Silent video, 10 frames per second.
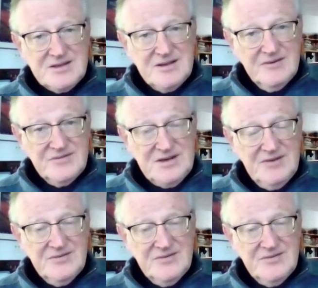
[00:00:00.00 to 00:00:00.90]
of
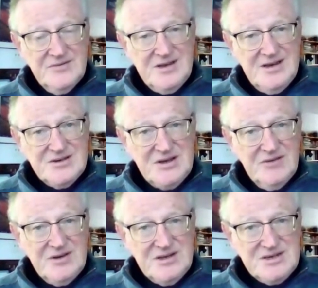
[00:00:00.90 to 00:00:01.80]

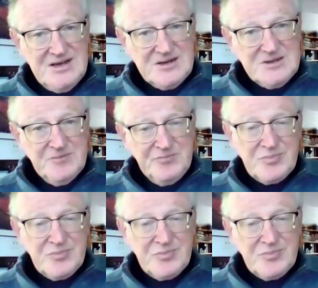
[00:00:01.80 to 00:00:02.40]
1776,